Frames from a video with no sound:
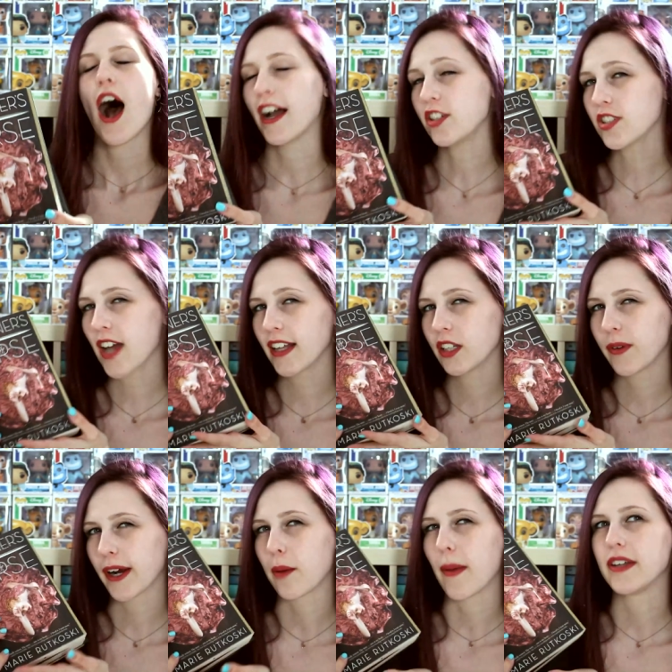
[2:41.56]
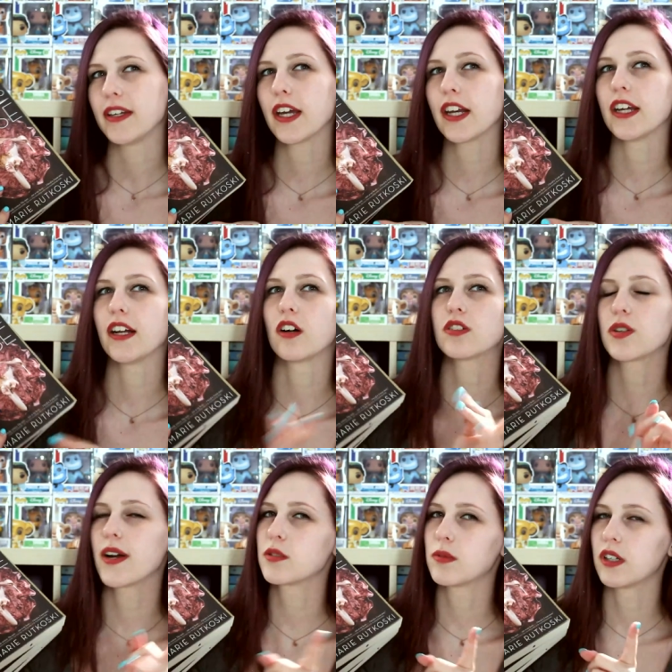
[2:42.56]
I just highly recommend it. It also
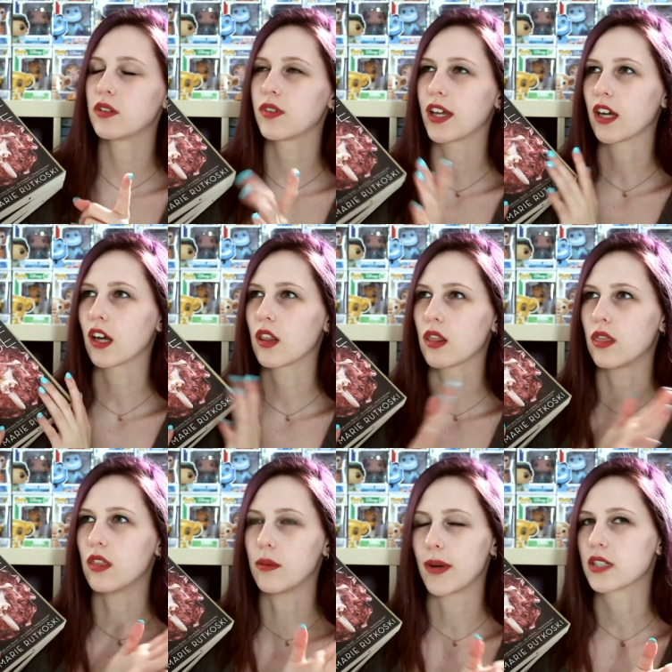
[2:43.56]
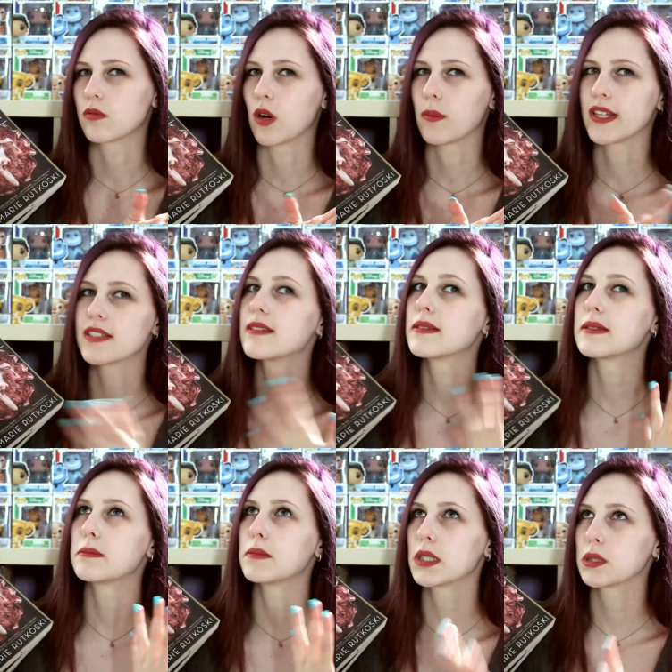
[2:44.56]
has one of like the best romances
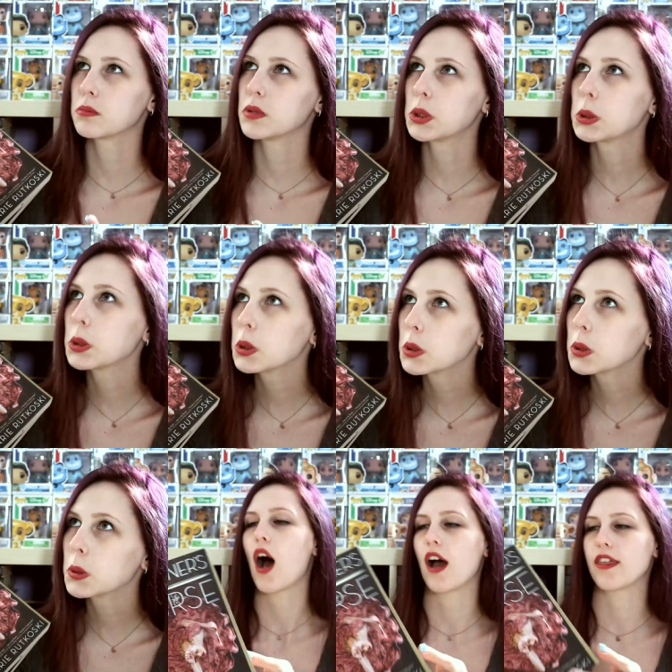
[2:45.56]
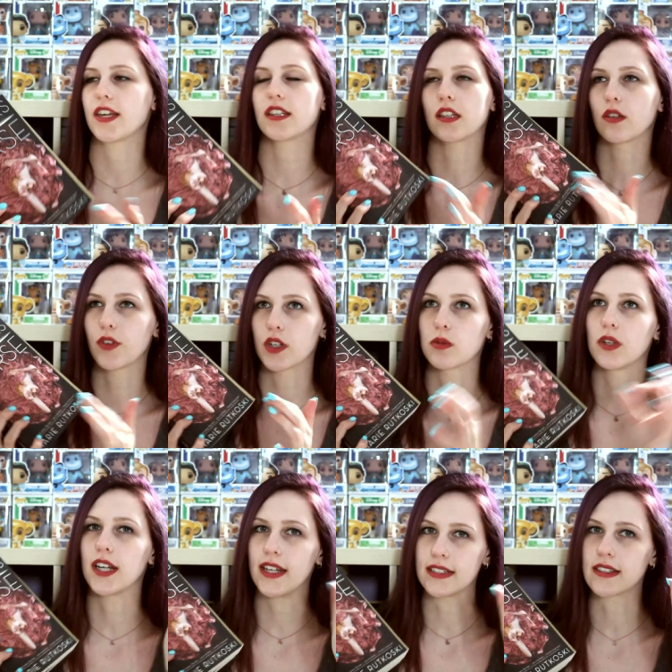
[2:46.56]
in my opinion. I think that the first
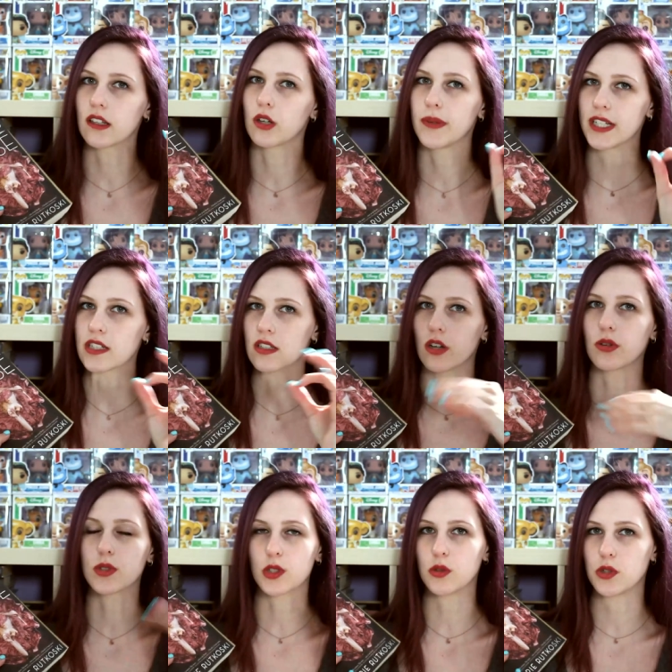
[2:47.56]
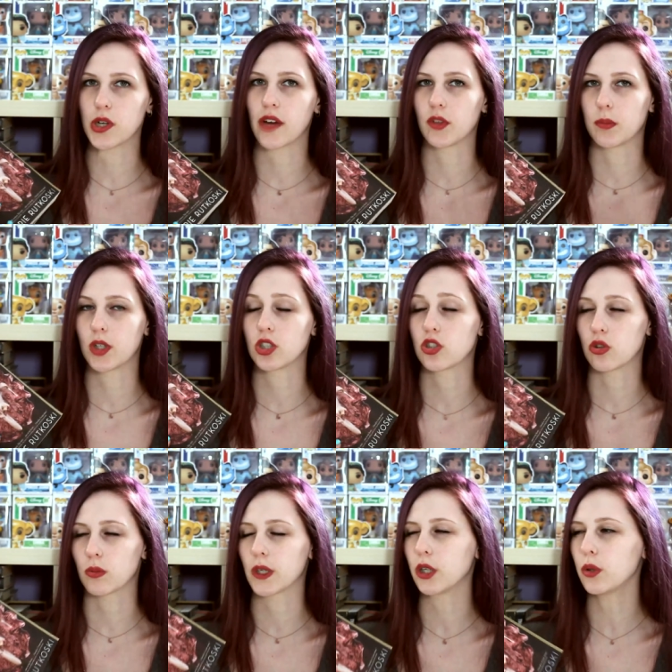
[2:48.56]
one is a little bit slow so you do have to push
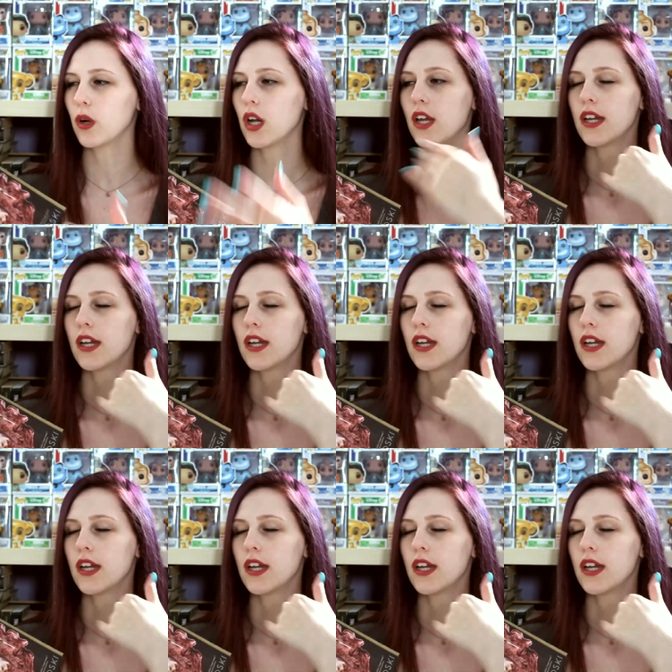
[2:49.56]
through